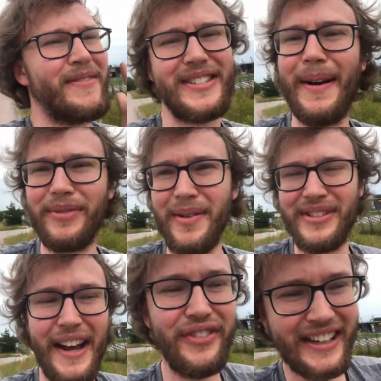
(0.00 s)

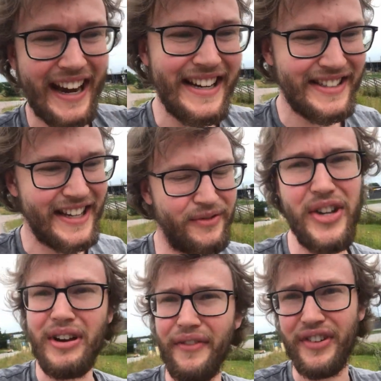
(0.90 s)
sometimes have the case that
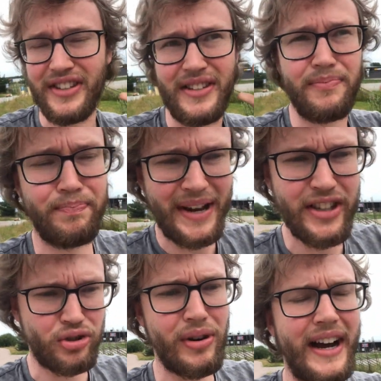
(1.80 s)
when you have a big
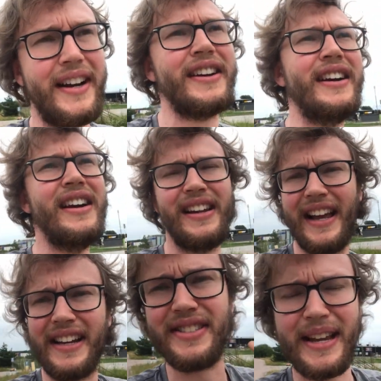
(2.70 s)
truck,
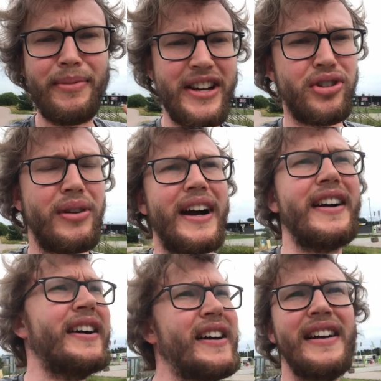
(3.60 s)
like a semi truck,
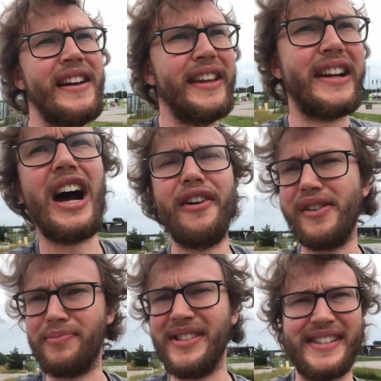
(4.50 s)
the car
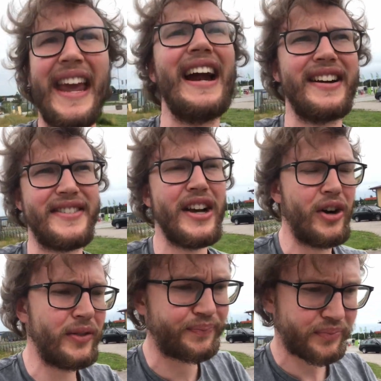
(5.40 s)
will be scared.
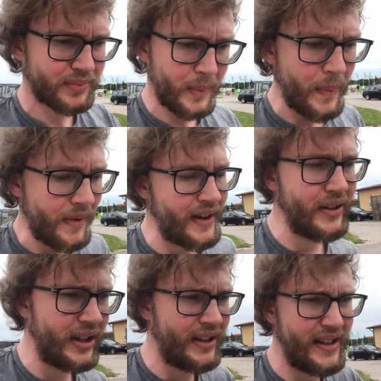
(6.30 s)
So
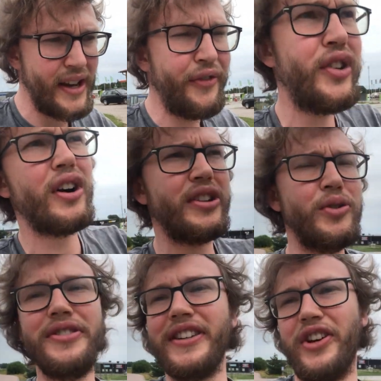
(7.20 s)
if you are
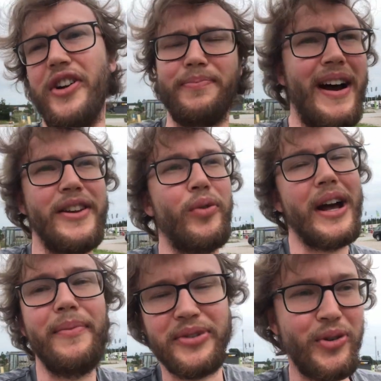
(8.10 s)
using the autopilot, what
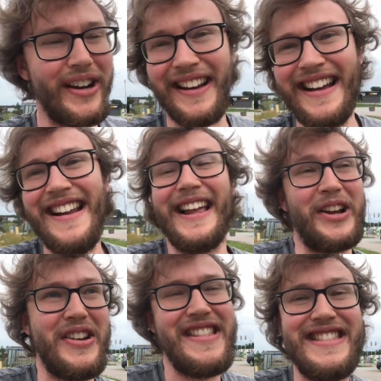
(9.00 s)
I'm doing like
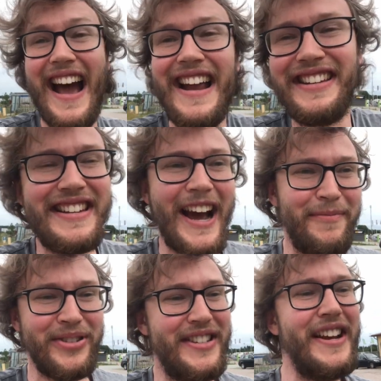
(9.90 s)

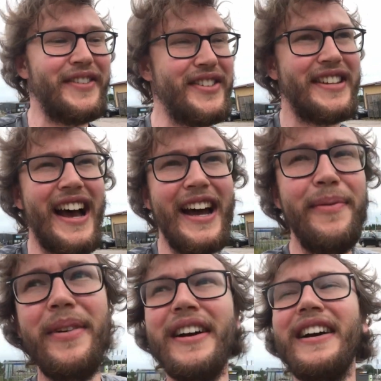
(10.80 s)
99% of the time,